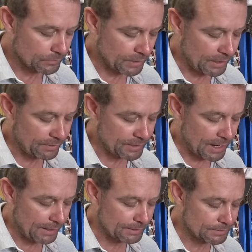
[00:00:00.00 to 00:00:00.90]
Think of
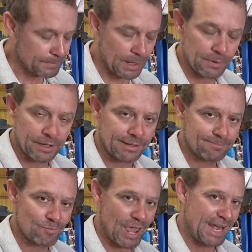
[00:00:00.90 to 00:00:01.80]
that as maybe like
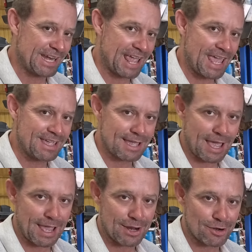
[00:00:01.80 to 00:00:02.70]

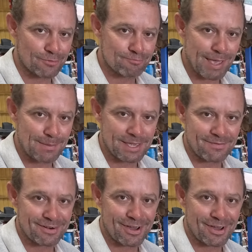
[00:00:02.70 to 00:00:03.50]
88K or maybe even